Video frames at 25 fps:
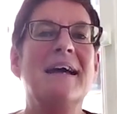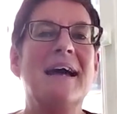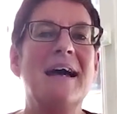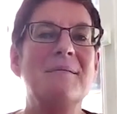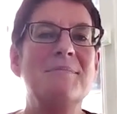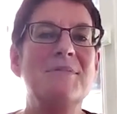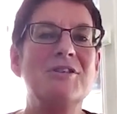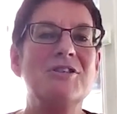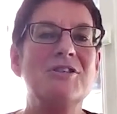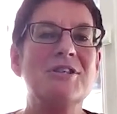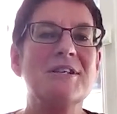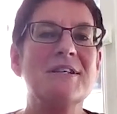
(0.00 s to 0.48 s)

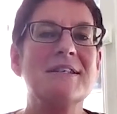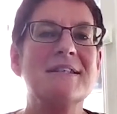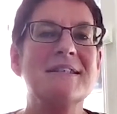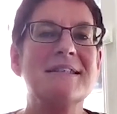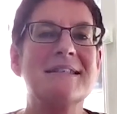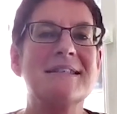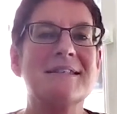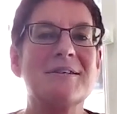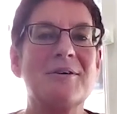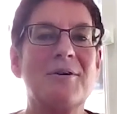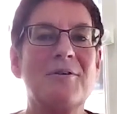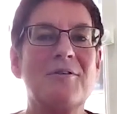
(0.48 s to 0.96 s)

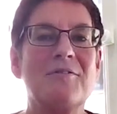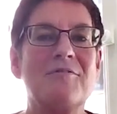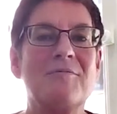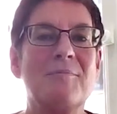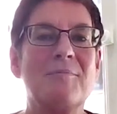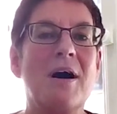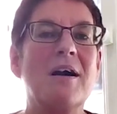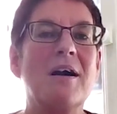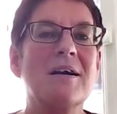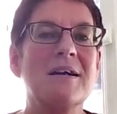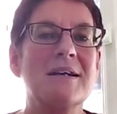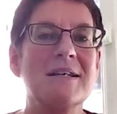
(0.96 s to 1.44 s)
images of
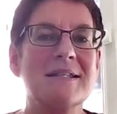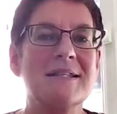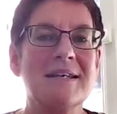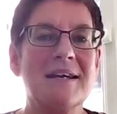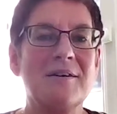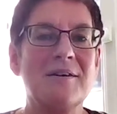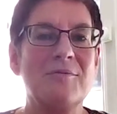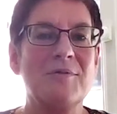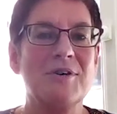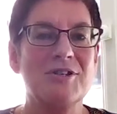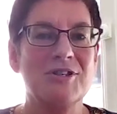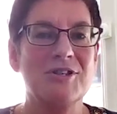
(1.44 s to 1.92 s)

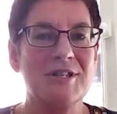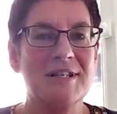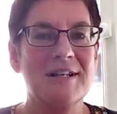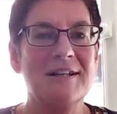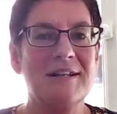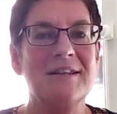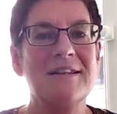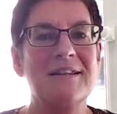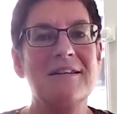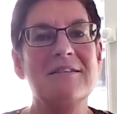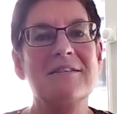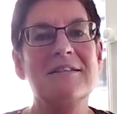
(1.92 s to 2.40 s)
marketing which is
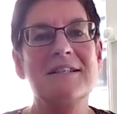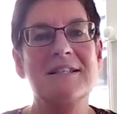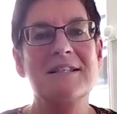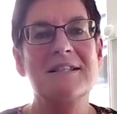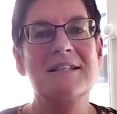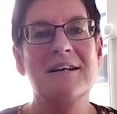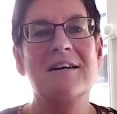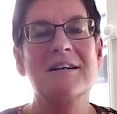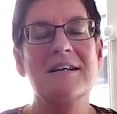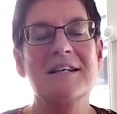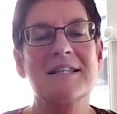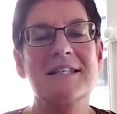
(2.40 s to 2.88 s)
clearly
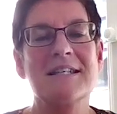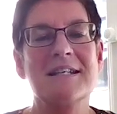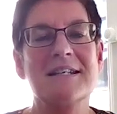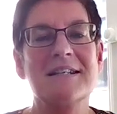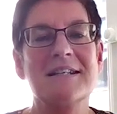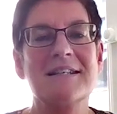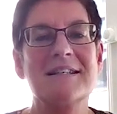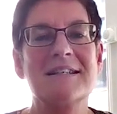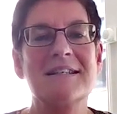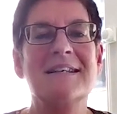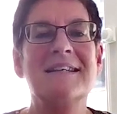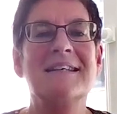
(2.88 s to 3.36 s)

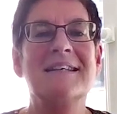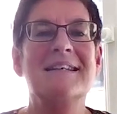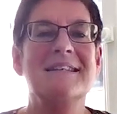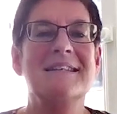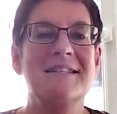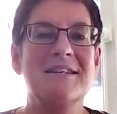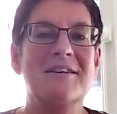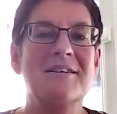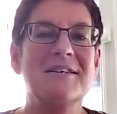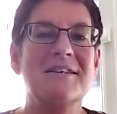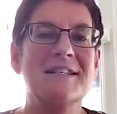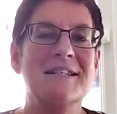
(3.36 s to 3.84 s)

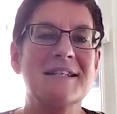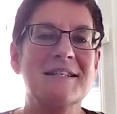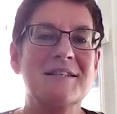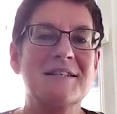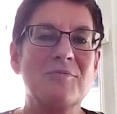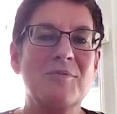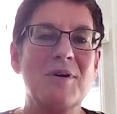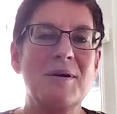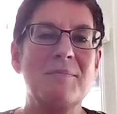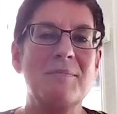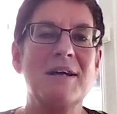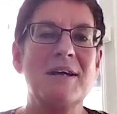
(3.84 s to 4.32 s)
targeted
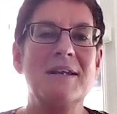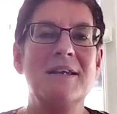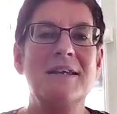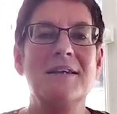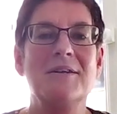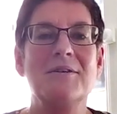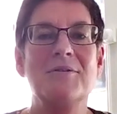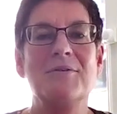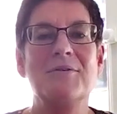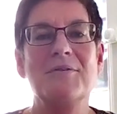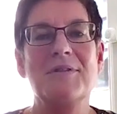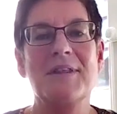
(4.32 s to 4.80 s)
at women,
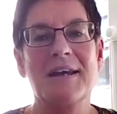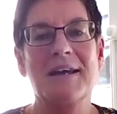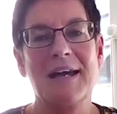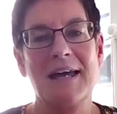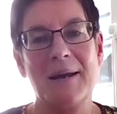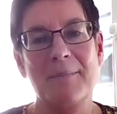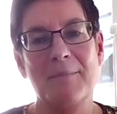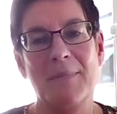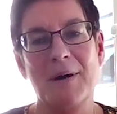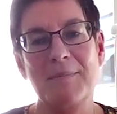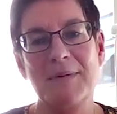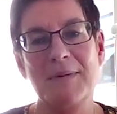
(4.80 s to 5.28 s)
the
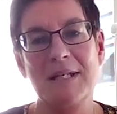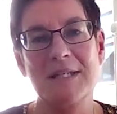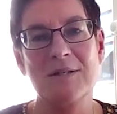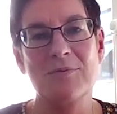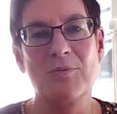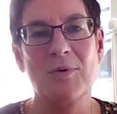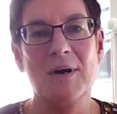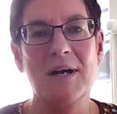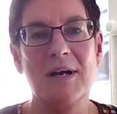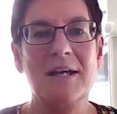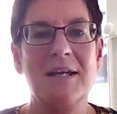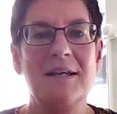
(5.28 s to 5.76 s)
kind of
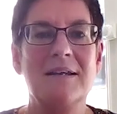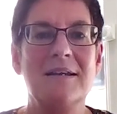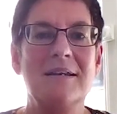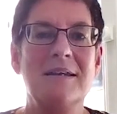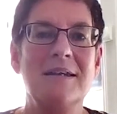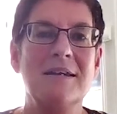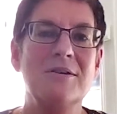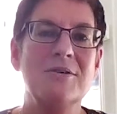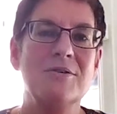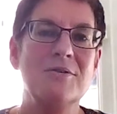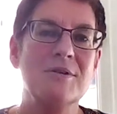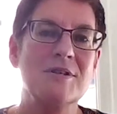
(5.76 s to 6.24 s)
mummy's
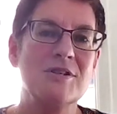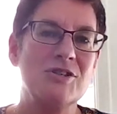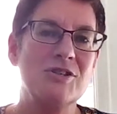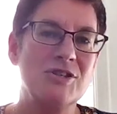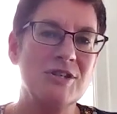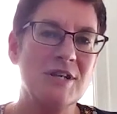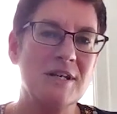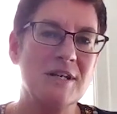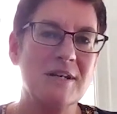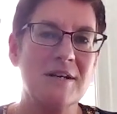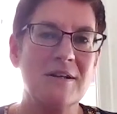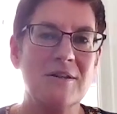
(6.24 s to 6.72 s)
wine, it's
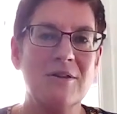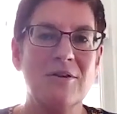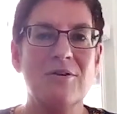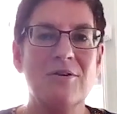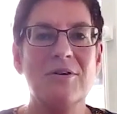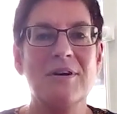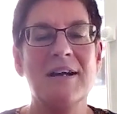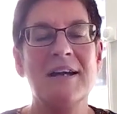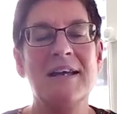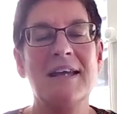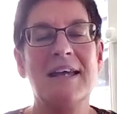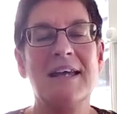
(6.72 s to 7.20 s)
gin
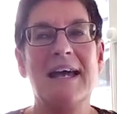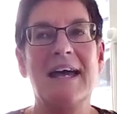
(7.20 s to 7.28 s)
o'clock.